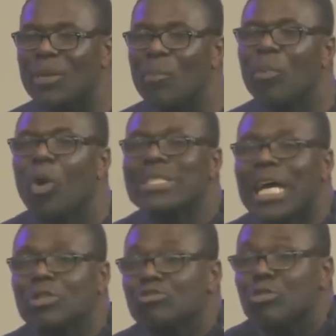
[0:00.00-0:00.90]

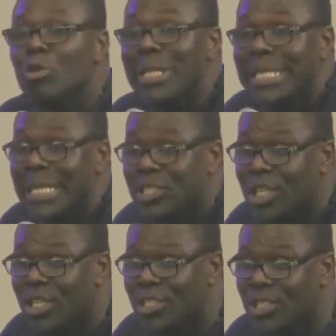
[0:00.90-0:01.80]
important role in the
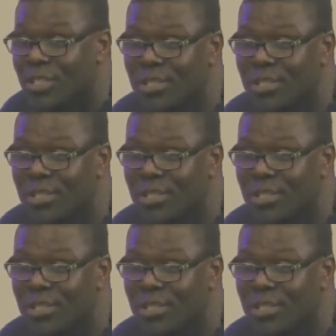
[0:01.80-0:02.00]
church,